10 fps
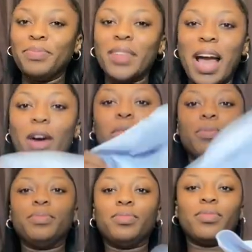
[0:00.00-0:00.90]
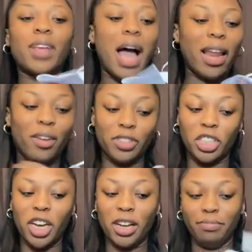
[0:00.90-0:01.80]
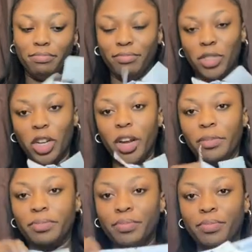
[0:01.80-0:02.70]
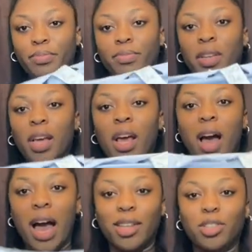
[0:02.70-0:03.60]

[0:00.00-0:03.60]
Now, I love a shirt, you know. I